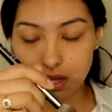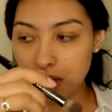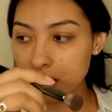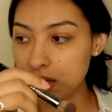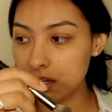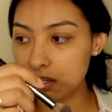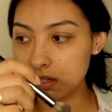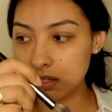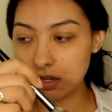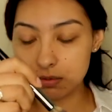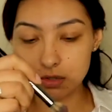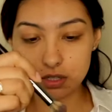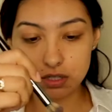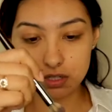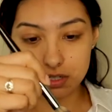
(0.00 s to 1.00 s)
And
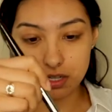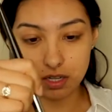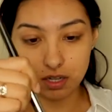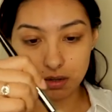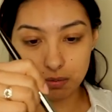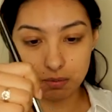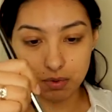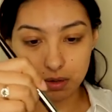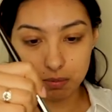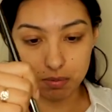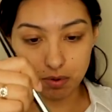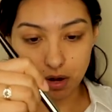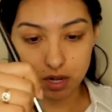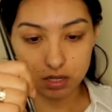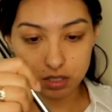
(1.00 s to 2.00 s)
I'm just gonna take my
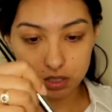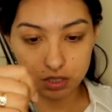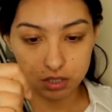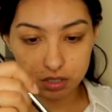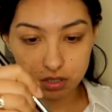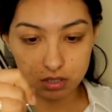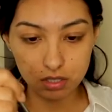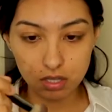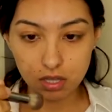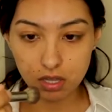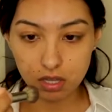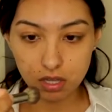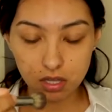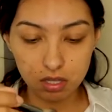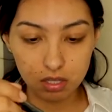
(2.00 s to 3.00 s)
brush,
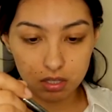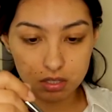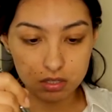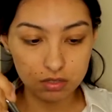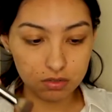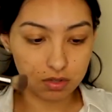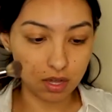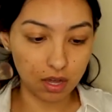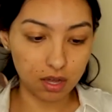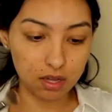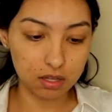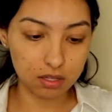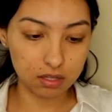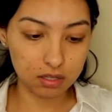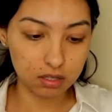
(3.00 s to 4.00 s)
do
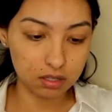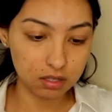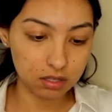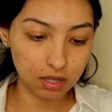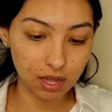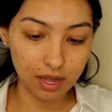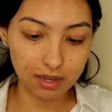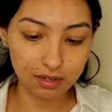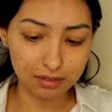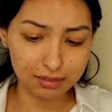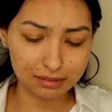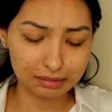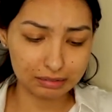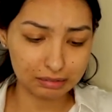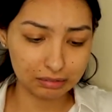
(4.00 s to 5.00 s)
that, and
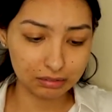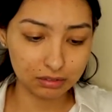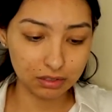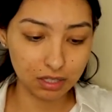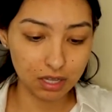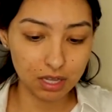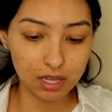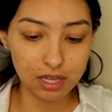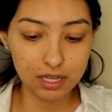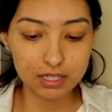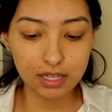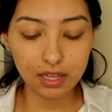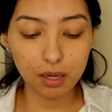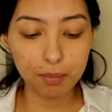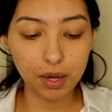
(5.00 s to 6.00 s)

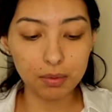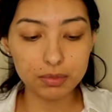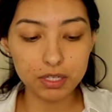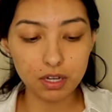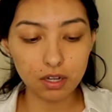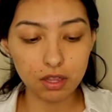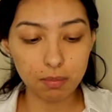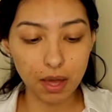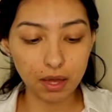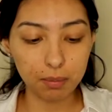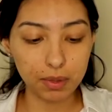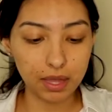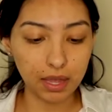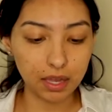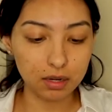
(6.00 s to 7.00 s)
cause I like pumped it on the back of
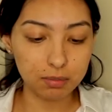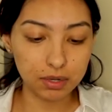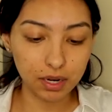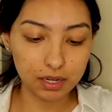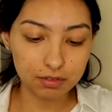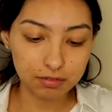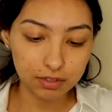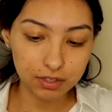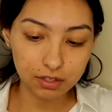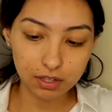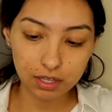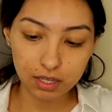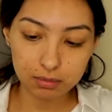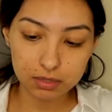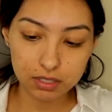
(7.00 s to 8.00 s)
my hand, but I feel
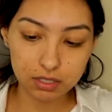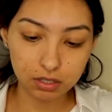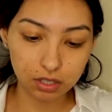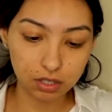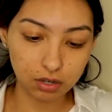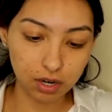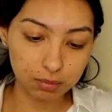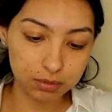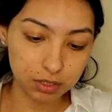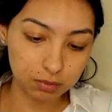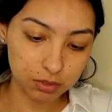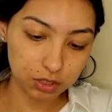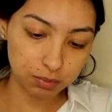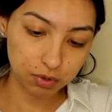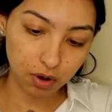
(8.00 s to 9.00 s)
like I'm still gonna grab too
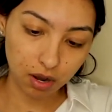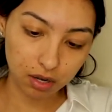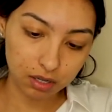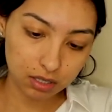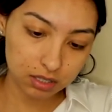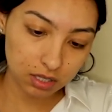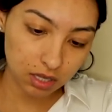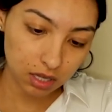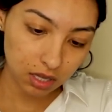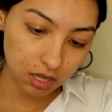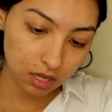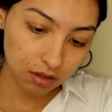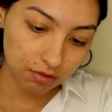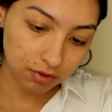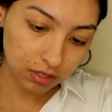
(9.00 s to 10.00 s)
much product
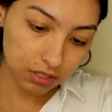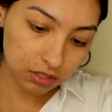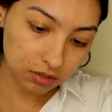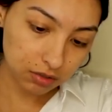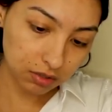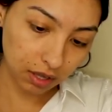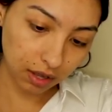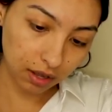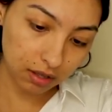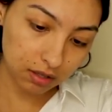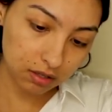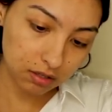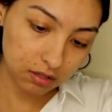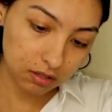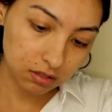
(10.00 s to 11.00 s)
if I do that.
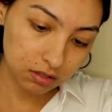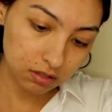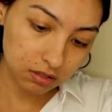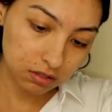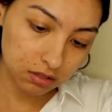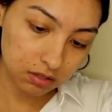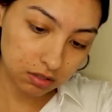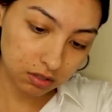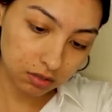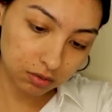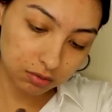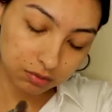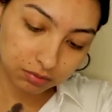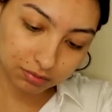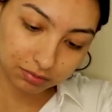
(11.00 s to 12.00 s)

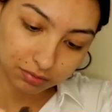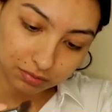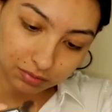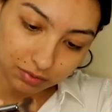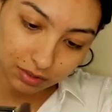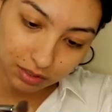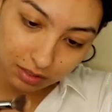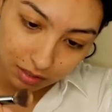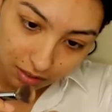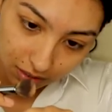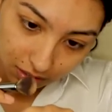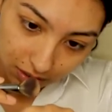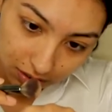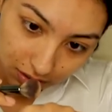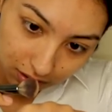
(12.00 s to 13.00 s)
So
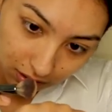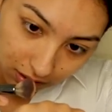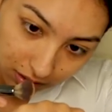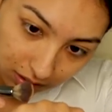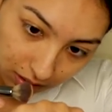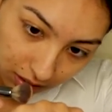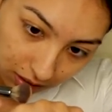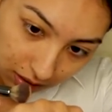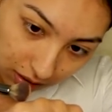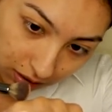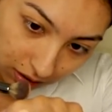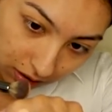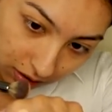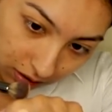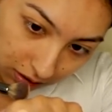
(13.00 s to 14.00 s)
the
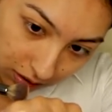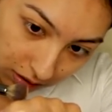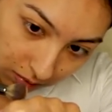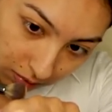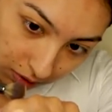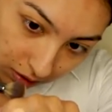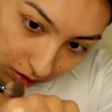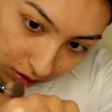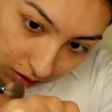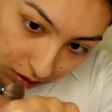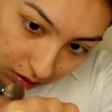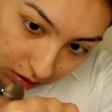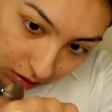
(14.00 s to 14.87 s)
tiniest bit